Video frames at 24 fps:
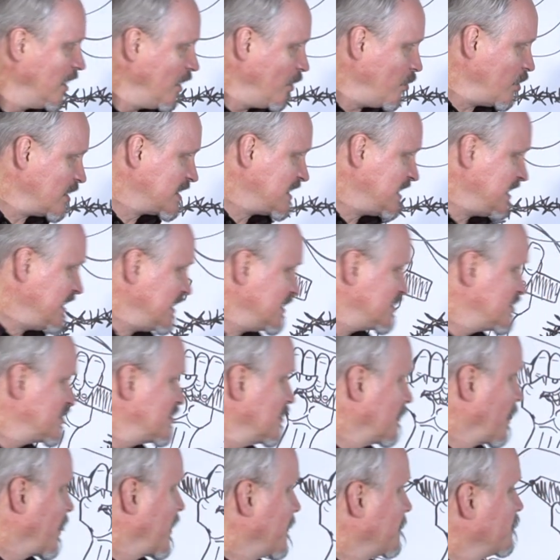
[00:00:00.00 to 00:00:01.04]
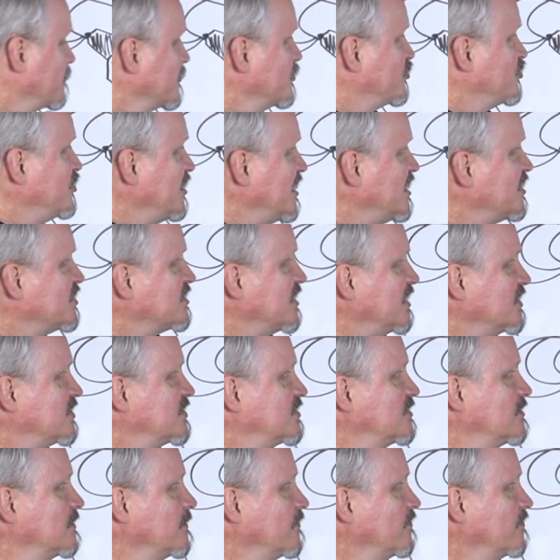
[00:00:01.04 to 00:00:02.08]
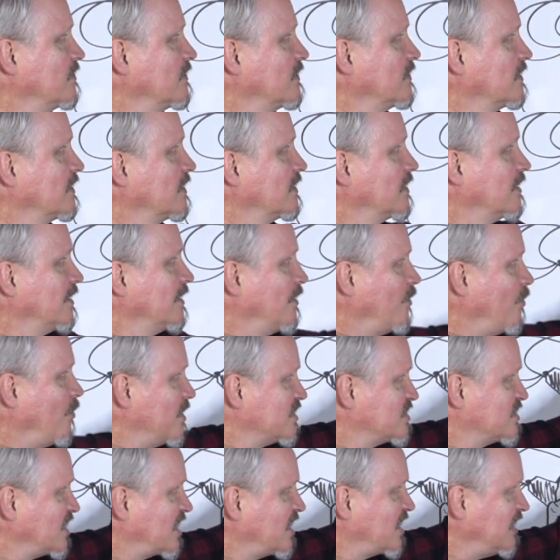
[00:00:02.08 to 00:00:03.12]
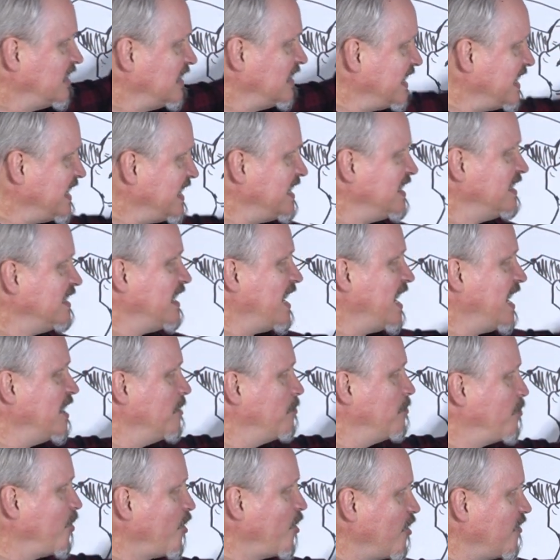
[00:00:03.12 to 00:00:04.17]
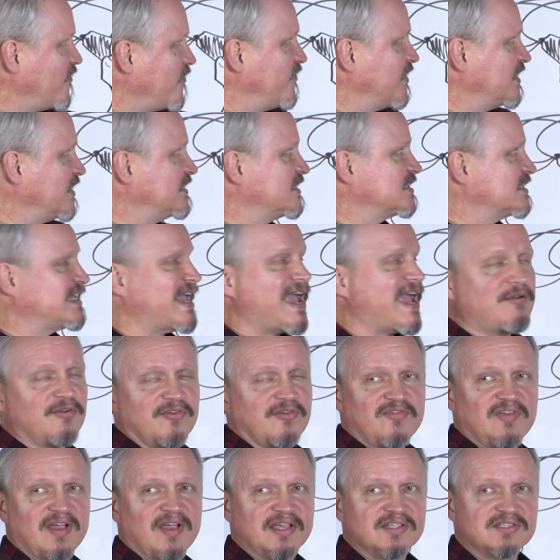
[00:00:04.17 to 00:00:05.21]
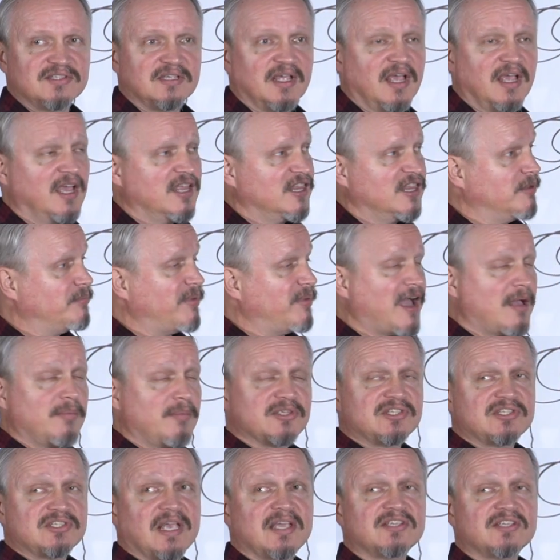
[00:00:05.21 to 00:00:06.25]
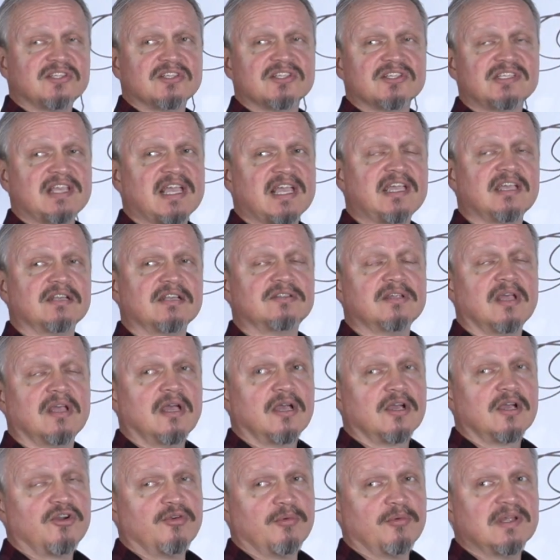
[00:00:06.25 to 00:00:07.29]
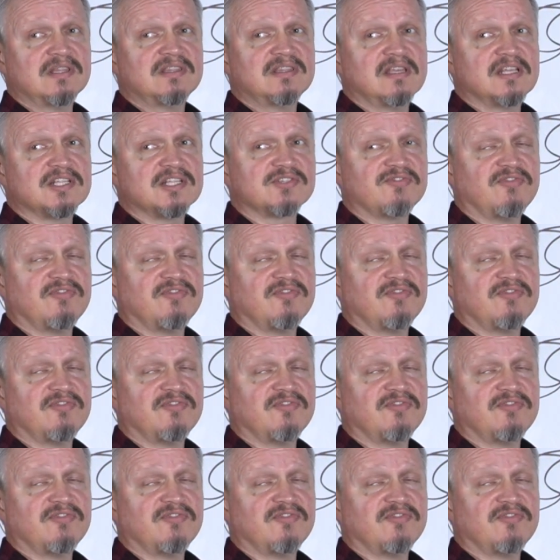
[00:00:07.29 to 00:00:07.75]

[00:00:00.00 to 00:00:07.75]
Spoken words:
Well, kids, Jesus was the clean and perfect sacrifice. The Bible says in 2 Corinthians